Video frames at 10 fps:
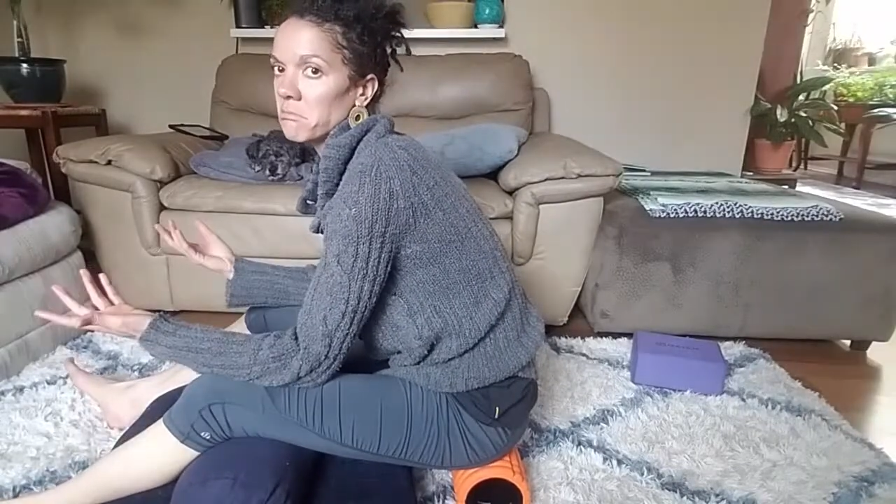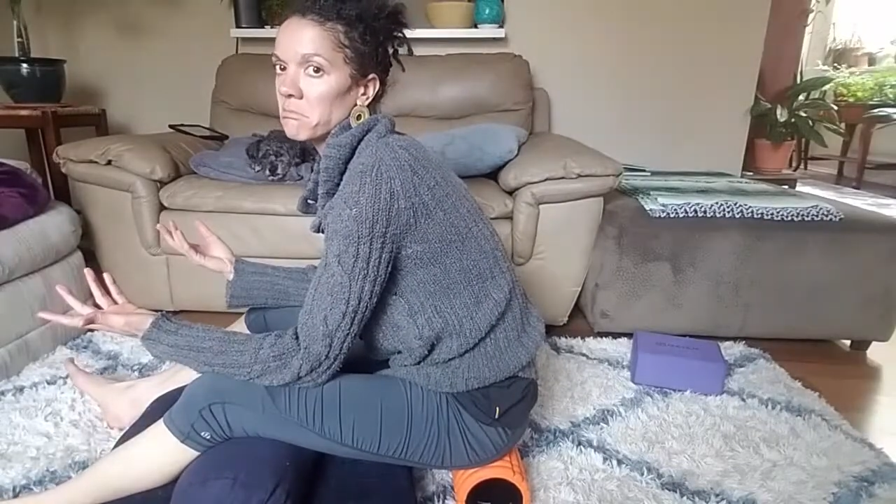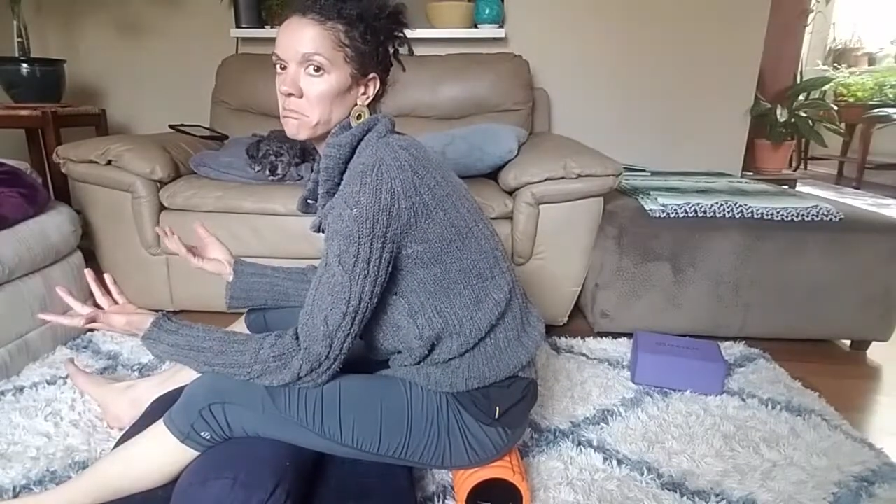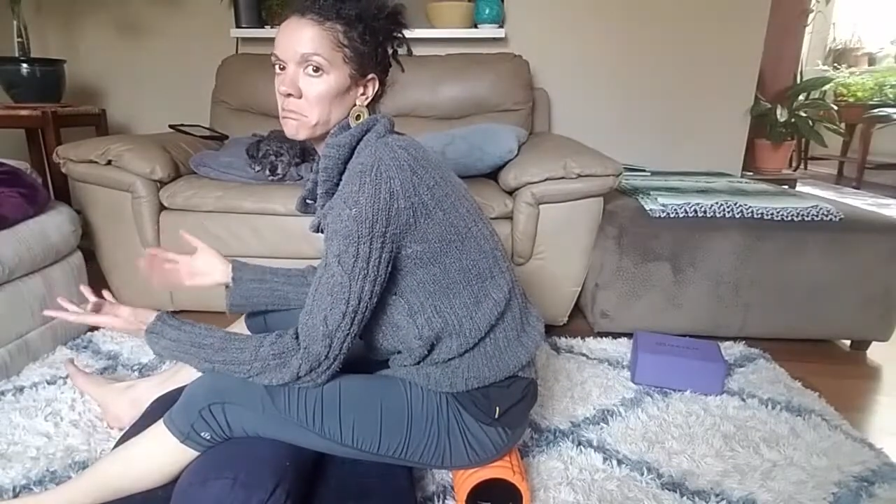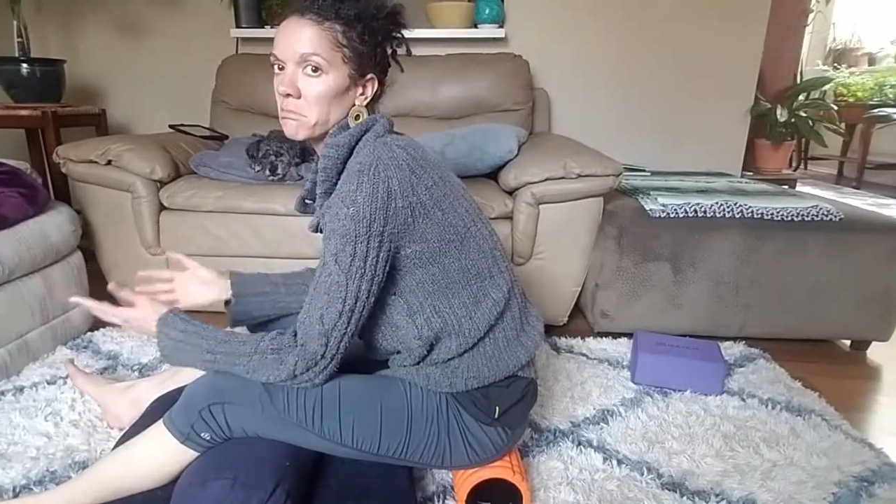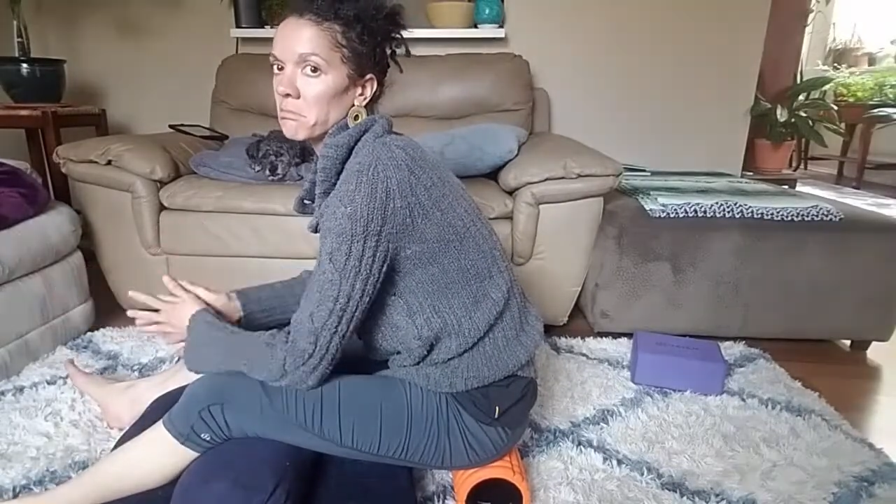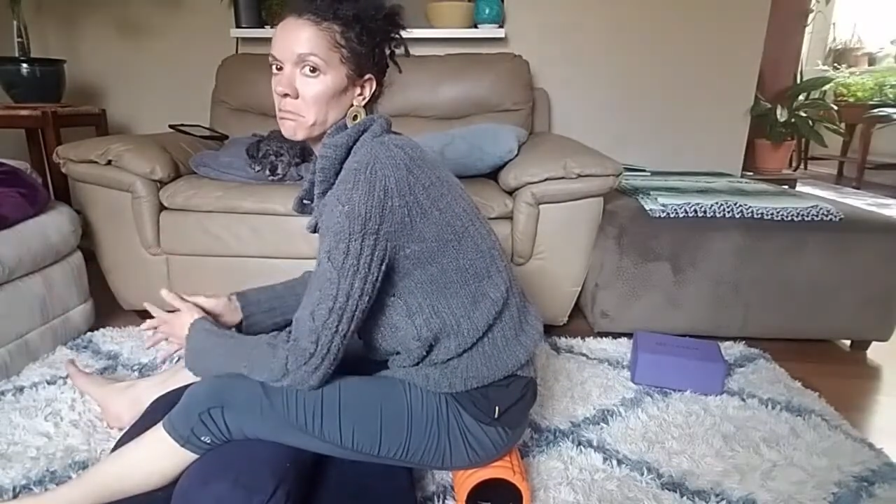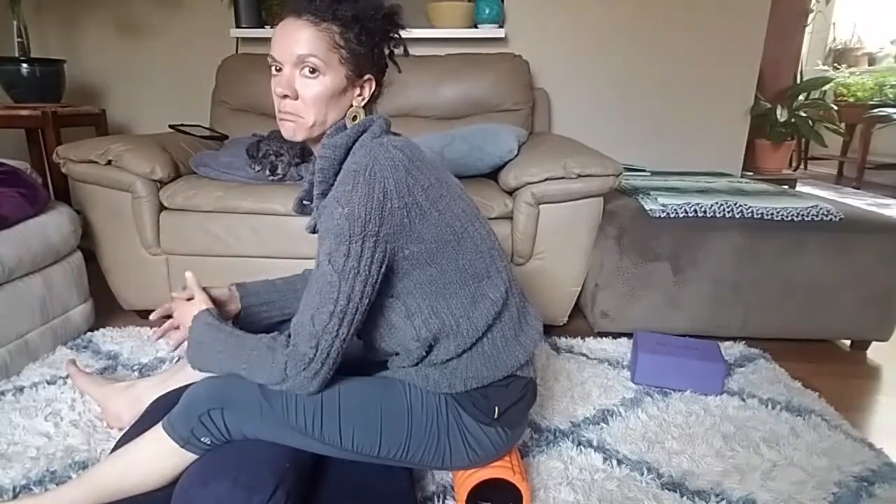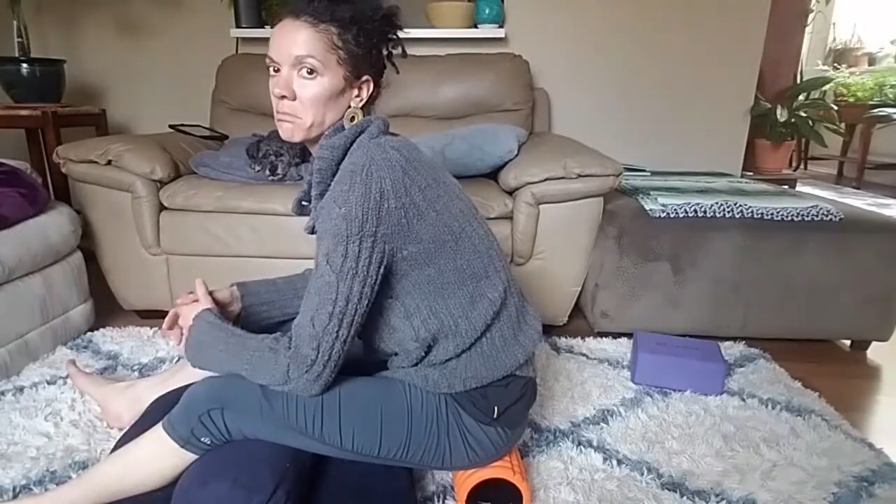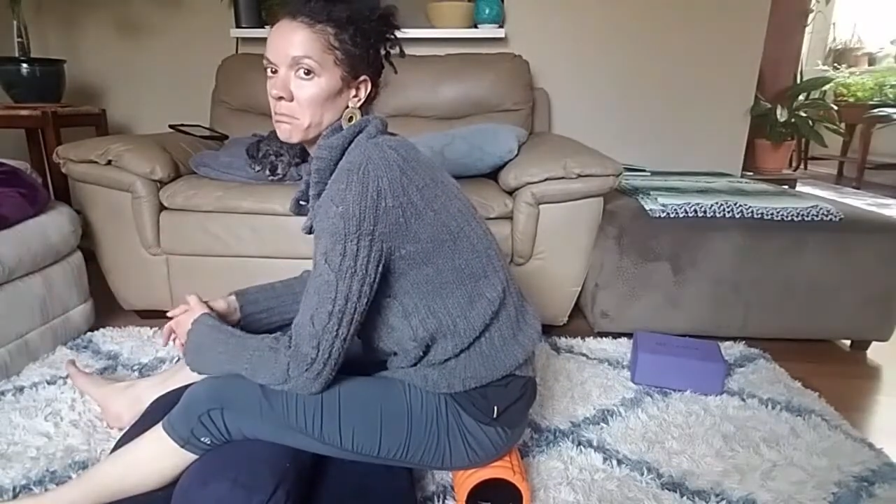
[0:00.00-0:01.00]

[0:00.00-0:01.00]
works. Yeah.